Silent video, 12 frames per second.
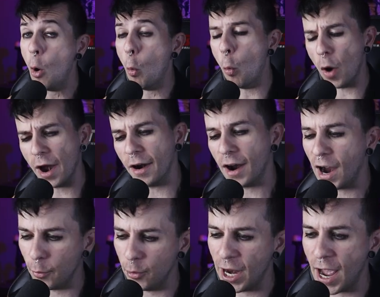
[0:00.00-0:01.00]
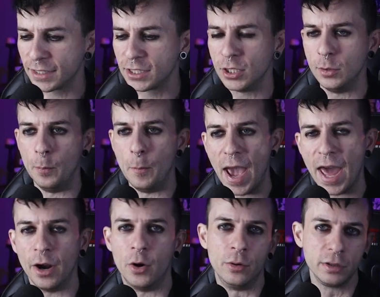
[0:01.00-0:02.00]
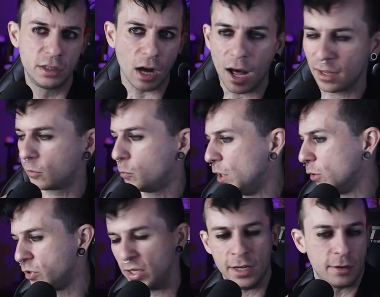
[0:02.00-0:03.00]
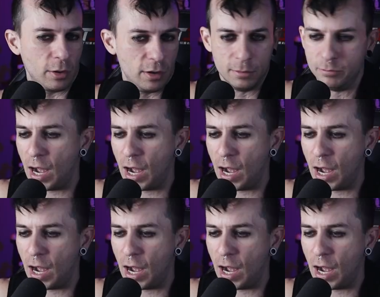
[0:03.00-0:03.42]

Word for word: where I react to metal, goth music, uh,